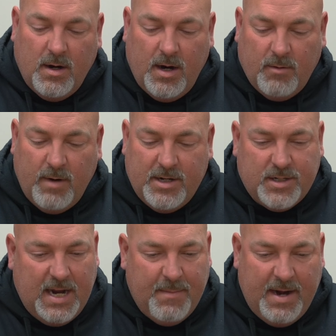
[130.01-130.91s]

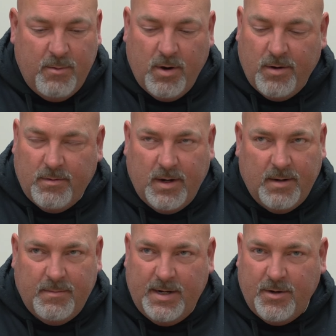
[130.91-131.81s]
Range time anywhere,
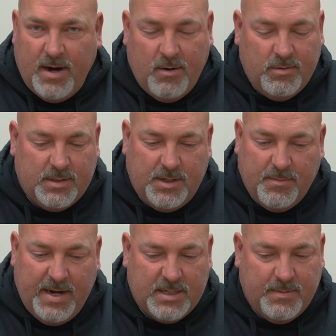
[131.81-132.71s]
in your house, in
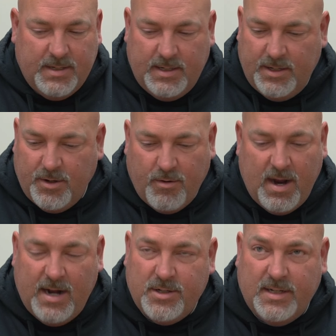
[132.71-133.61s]
your basement, in your
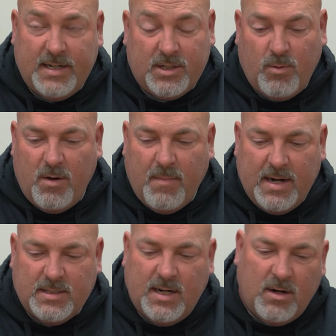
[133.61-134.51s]
garage. That's actually where
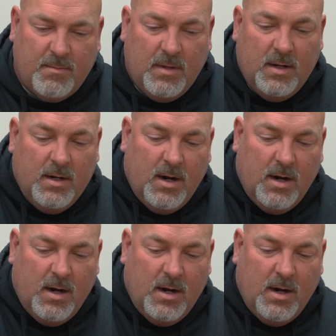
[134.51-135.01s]
mine's set up.